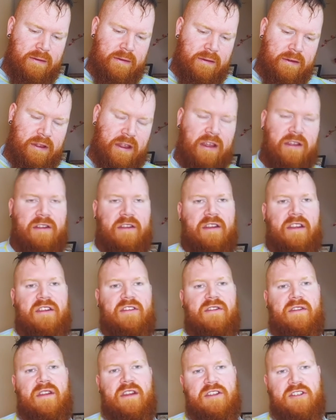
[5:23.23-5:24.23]

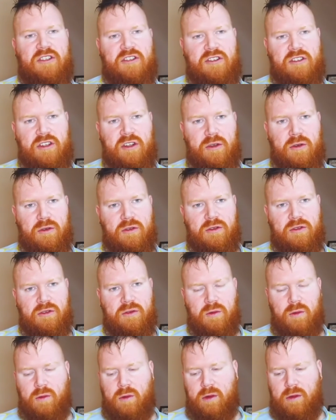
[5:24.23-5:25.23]
they just
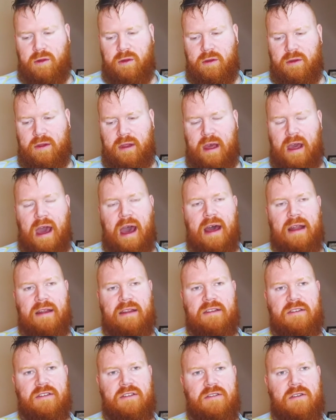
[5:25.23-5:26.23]
use what they had
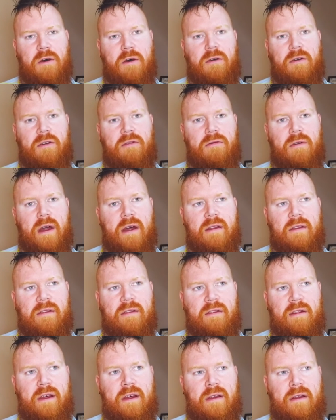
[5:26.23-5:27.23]
in stock
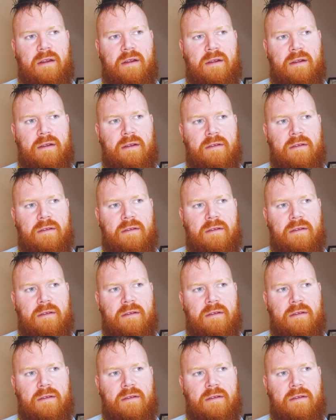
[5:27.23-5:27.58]
rather than